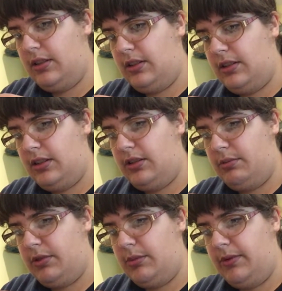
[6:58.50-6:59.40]
And I
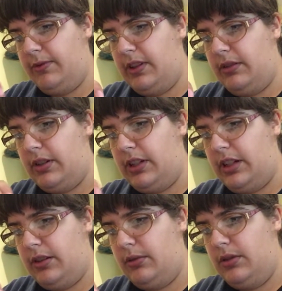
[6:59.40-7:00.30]
should probably figure out
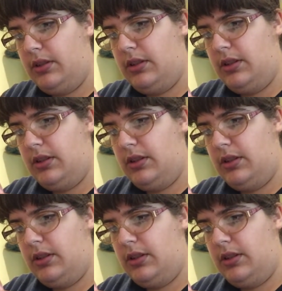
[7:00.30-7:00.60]
how